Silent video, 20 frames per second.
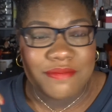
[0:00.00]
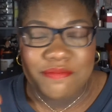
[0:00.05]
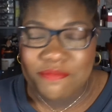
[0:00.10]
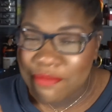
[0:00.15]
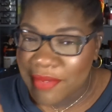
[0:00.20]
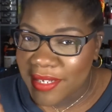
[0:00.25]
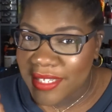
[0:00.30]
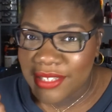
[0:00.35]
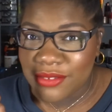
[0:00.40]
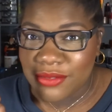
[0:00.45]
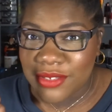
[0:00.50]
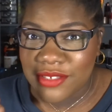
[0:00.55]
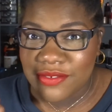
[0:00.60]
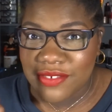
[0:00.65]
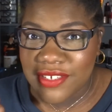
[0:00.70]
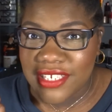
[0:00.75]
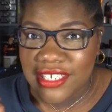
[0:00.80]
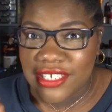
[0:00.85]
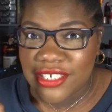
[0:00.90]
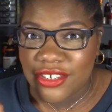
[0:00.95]
But it was
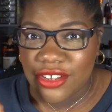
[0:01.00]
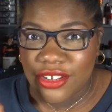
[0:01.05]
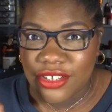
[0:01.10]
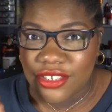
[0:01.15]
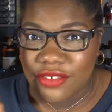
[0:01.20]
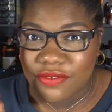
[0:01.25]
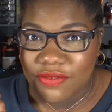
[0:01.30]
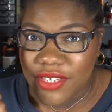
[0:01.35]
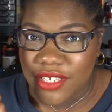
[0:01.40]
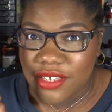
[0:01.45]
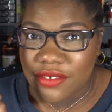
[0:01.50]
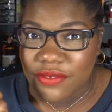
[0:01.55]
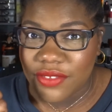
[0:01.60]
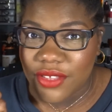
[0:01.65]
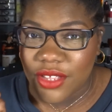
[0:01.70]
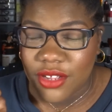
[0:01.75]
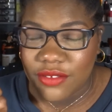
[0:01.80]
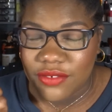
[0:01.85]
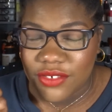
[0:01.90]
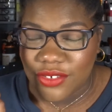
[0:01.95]
finished on the 5th
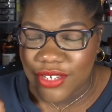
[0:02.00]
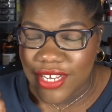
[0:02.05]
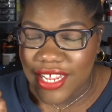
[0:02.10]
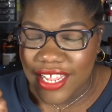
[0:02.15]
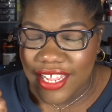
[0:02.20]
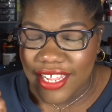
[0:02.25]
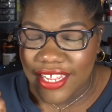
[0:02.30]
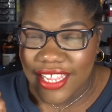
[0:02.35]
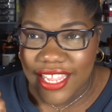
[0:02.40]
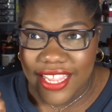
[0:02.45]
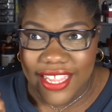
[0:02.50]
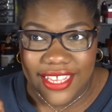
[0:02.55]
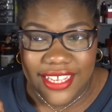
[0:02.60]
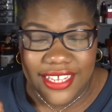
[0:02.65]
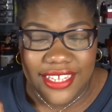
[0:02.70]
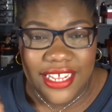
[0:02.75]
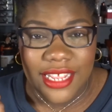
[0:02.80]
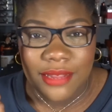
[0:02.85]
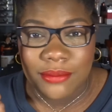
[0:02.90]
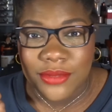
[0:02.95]
of July
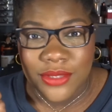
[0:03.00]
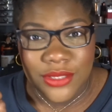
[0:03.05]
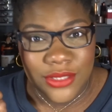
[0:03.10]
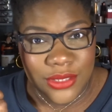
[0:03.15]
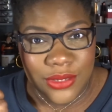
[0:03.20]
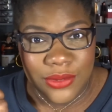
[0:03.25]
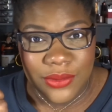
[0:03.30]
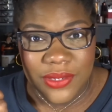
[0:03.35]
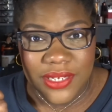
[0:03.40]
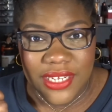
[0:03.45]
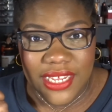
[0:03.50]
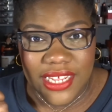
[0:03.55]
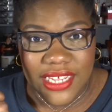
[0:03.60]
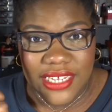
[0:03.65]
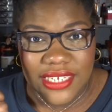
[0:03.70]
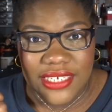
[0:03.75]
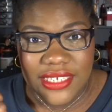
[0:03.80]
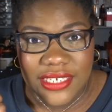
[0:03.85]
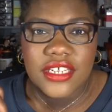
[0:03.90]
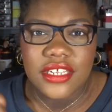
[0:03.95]
and I'm so
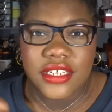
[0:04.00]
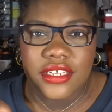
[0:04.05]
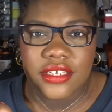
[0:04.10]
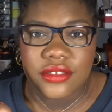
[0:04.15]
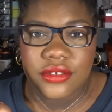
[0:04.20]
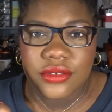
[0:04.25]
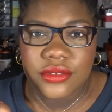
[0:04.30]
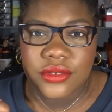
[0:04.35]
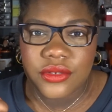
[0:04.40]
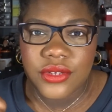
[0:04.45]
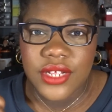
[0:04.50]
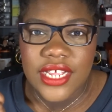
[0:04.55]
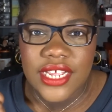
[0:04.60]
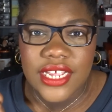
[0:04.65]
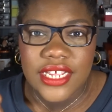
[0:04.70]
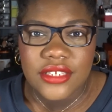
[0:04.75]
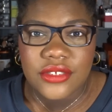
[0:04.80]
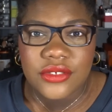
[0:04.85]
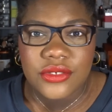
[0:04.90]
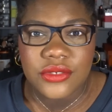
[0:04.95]
glad. In total, I
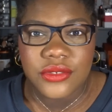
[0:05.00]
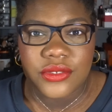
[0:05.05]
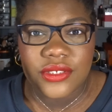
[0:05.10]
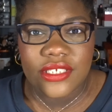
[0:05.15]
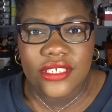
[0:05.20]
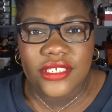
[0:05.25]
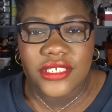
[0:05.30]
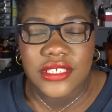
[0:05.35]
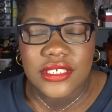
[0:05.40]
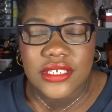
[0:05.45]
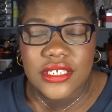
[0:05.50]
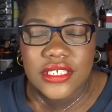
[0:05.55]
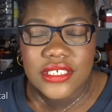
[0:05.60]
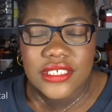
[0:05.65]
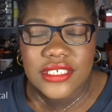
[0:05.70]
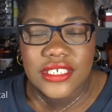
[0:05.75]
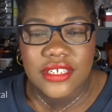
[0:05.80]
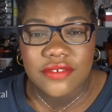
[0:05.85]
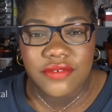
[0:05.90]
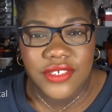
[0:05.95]
had to use it
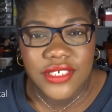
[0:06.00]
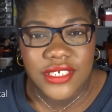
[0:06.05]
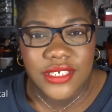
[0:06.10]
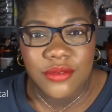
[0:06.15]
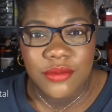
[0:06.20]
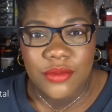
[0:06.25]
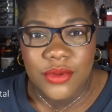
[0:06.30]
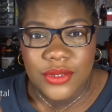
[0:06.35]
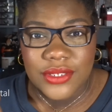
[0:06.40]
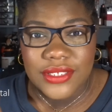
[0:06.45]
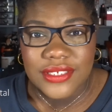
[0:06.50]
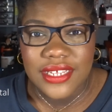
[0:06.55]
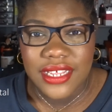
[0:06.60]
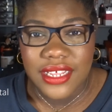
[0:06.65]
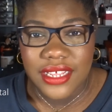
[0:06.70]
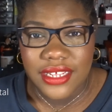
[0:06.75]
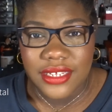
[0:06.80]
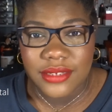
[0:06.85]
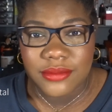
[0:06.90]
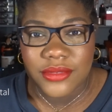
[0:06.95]
71
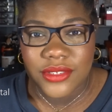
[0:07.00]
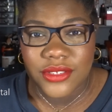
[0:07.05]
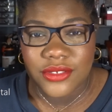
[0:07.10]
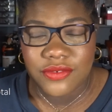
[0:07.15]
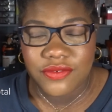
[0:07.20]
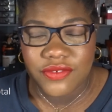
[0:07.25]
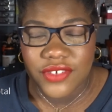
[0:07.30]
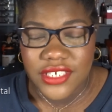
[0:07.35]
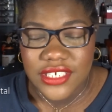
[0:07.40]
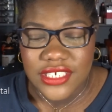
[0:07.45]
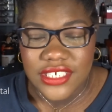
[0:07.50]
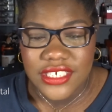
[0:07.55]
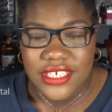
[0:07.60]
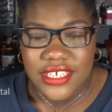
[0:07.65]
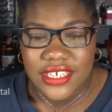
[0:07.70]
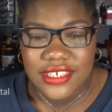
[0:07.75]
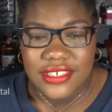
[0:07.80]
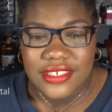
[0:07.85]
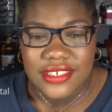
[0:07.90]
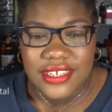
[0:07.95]
times to finish
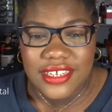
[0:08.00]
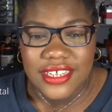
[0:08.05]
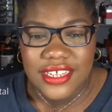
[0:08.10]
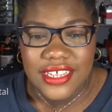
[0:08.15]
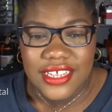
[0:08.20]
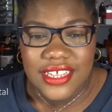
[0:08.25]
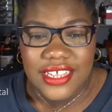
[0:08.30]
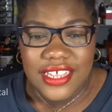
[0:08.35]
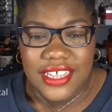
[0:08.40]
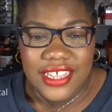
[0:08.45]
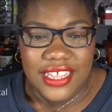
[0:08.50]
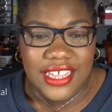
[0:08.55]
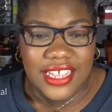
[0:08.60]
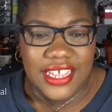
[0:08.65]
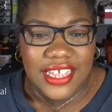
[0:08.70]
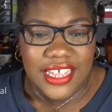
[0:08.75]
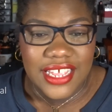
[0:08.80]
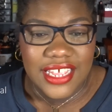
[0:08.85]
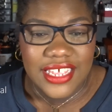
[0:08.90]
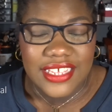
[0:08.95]
it.
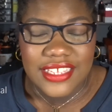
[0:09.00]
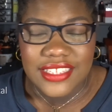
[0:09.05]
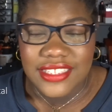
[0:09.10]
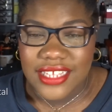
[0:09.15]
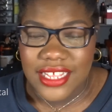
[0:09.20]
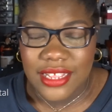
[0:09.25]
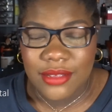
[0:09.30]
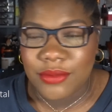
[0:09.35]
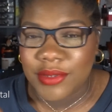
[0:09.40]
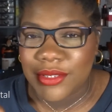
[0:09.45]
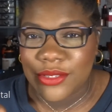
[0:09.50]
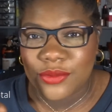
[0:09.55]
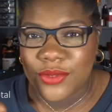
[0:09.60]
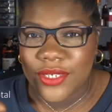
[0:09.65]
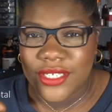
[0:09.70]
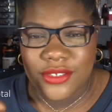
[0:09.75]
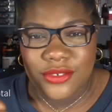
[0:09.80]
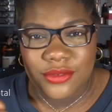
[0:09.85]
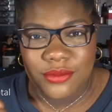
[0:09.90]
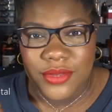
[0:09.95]
That was
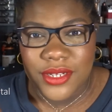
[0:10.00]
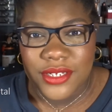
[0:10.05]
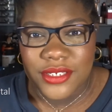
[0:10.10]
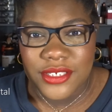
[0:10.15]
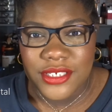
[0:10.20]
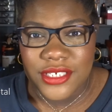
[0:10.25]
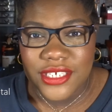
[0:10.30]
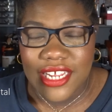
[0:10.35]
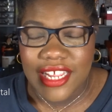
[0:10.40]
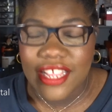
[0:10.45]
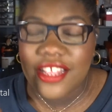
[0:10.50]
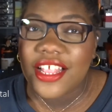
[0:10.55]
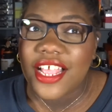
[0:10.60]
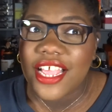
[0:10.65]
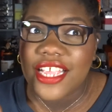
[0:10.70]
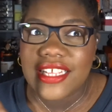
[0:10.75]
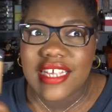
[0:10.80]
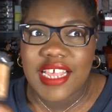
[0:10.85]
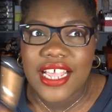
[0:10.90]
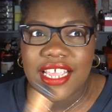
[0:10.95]
way too much. And
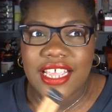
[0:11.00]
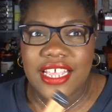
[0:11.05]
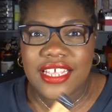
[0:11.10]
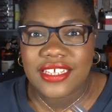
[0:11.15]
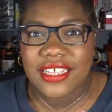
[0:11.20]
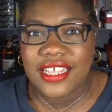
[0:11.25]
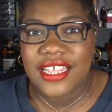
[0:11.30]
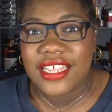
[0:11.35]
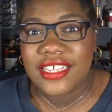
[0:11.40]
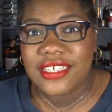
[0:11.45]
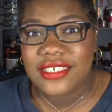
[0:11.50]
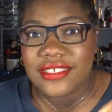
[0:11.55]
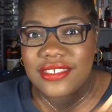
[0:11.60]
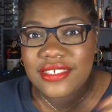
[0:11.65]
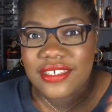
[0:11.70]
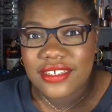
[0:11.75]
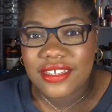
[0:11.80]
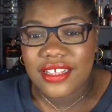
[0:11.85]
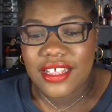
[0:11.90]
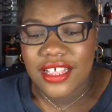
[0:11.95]
I
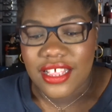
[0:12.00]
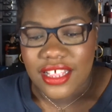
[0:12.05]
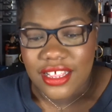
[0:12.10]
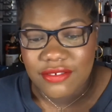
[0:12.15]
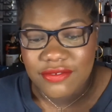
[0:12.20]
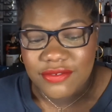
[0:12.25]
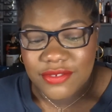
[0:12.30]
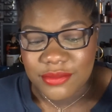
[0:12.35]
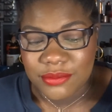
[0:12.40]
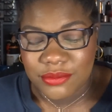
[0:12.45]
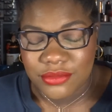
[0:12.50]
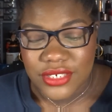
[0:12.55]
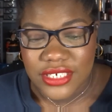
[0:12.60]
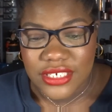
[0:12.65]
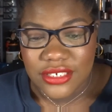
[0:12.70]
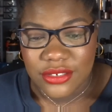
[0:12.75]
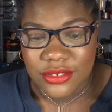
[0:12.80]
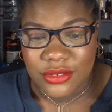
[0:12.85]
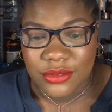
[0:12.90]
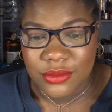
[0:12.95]
still have a
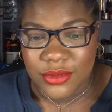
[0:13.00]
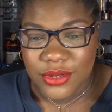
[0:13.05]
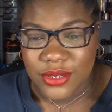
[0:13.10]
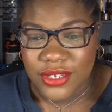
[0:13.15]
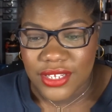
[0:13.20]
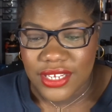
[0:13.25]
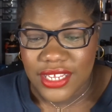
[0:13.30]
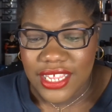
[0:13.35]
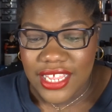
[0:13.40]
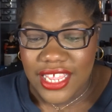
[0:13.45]
brand new one.